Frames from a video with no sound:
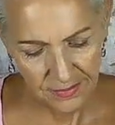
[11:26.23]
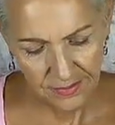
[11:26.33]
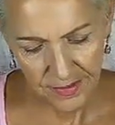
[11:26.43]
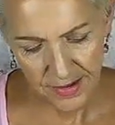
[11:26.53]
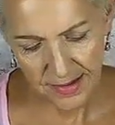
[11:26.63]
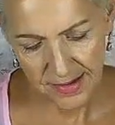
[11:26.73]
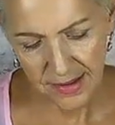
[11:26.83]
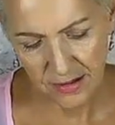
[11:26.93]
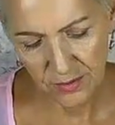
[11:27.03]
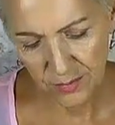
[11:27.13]
The
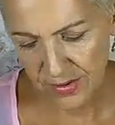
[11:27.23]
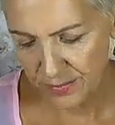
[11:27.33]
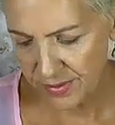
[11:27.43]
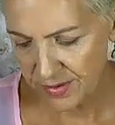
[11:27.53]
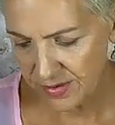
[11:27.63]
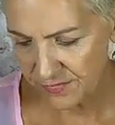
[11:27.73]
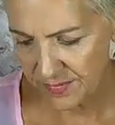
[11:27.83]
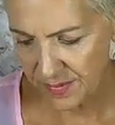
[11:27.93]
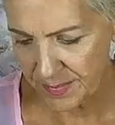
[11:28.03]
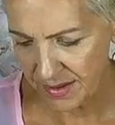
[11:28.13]
deceit could be the person
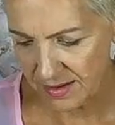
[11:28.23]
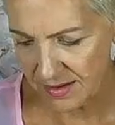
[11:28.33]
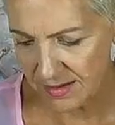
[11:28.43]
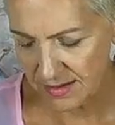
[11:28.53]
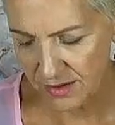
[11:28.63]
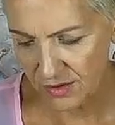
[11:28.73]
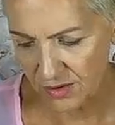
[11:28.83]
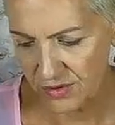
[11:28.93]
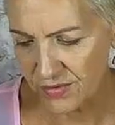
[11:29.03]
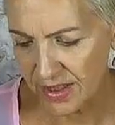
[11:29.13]
from the past. The
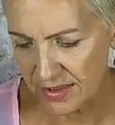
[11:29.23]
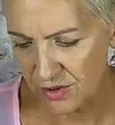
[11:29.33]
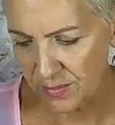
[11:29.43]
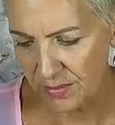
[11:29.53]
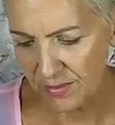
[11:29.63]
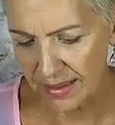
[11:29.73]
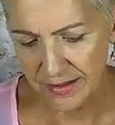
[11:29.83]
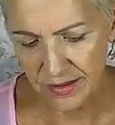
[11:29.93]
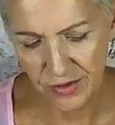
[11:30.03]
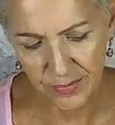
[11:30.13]
contract could be
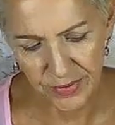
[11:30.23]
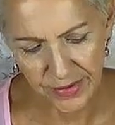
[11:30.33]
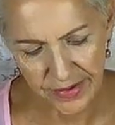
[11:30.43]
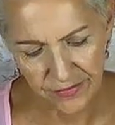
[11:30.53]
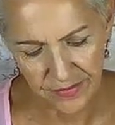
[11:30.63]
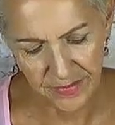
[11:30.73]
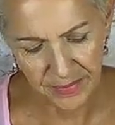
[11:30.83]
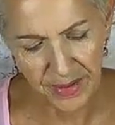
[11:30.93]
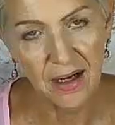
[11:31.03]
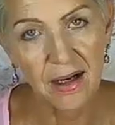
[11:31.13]
related to the person from the
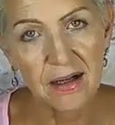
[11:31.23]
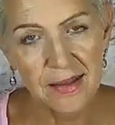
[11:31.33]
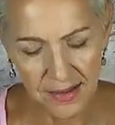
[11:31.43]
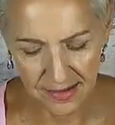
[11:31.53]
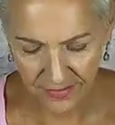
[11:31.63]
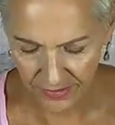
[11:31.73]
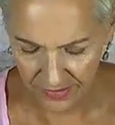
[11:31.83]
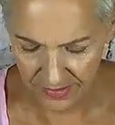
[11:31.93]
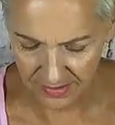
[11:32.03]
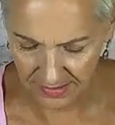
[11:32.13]
past. Let's have a look
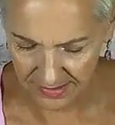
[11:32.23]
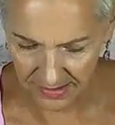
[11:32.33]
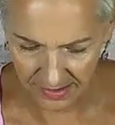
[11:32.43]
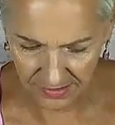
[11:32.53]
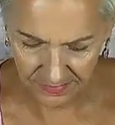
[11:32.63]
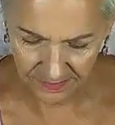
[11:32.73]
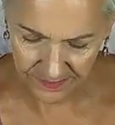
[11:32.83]
at this deceit.